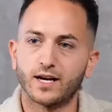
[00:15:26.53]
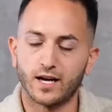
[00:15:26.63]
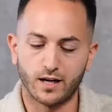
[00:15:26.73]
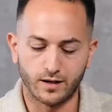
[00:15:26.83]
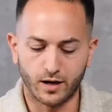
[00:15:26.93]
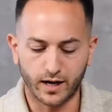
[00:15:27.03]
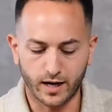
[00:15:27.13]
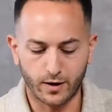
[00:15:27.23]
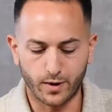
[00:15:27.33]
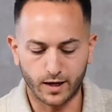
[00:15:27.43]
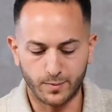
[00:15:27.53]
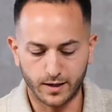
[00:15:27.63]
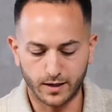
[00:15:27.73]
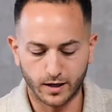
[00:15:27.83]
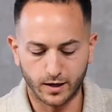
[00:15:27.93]
can't
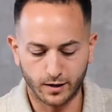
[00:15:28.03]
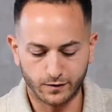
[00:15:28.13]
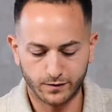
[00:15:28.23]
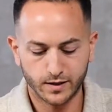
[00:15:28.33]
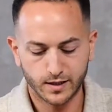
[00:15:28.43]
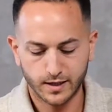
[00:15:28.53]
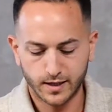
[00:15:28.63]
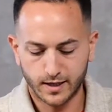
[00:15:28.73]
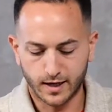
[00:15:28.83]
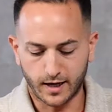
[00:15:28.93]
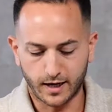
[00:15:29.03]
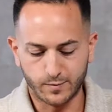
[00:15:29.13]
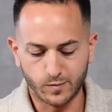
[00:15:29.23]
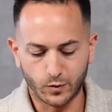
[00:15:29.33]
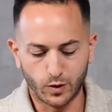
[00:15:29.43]
recommend it enough.
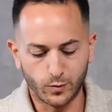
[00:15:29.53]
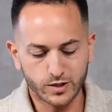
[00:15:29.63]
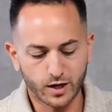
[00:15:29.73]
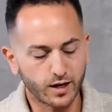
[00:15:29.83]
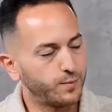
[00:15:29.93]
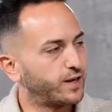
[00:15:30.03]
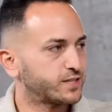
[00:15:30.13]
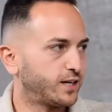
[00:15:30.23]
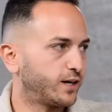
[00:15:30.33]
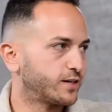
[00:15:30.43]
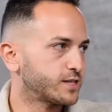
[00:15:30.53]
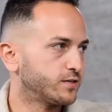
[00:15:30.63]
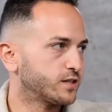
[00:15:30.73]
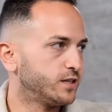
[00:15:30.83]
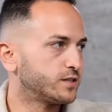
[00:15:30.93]
When we're talking about tending
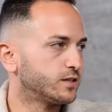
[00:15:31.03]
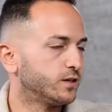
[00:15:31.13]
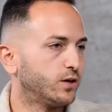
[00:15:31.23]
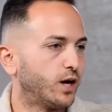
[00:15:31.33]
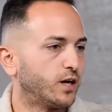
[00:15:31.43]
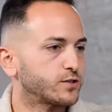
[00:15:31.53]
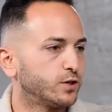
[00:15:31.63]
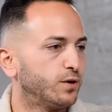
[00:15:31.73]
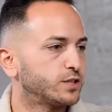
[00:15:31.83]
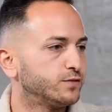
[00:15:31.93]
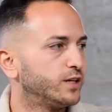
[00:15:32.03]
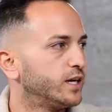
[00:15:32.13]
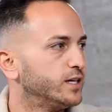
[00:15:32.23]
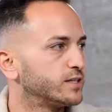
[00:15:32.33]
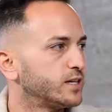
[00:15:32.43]
ourselves in these, so much of it
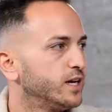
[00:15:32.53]
is